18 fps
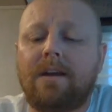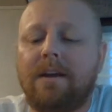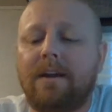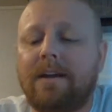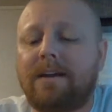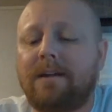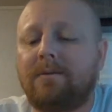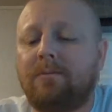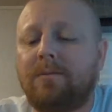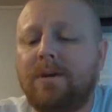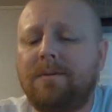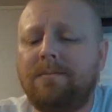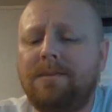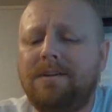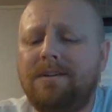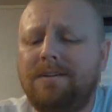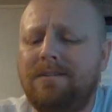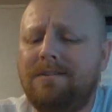Naked
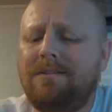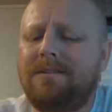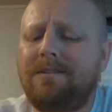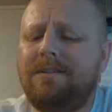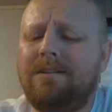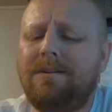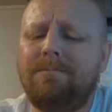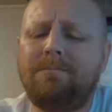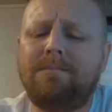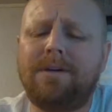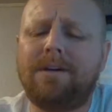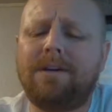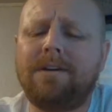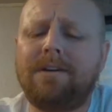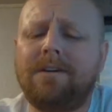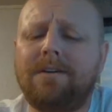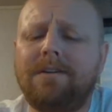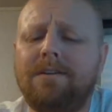women and
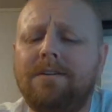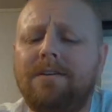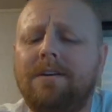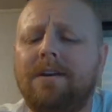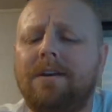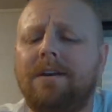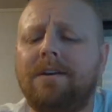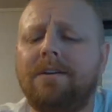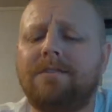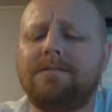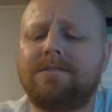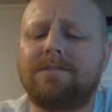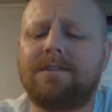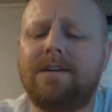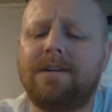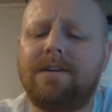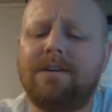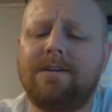beer, and there's a
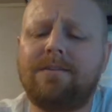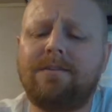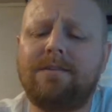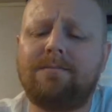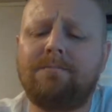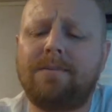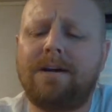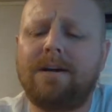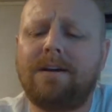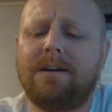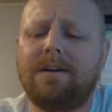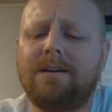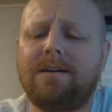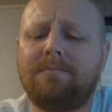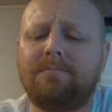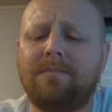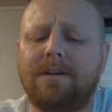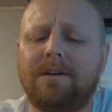tear in
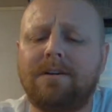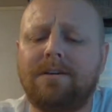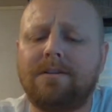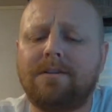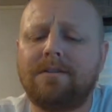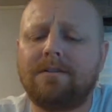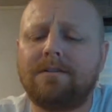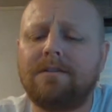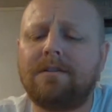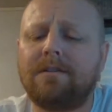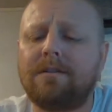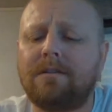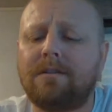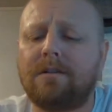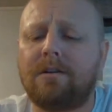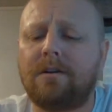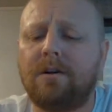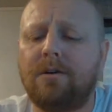my beer,
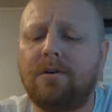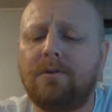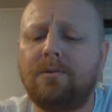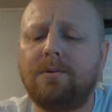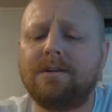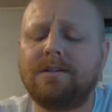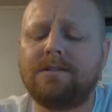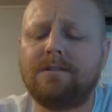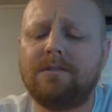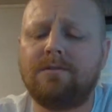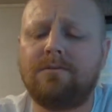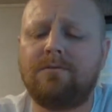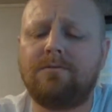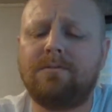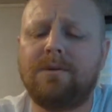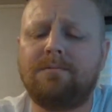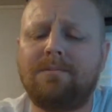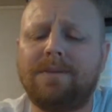always
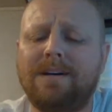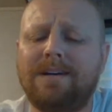on my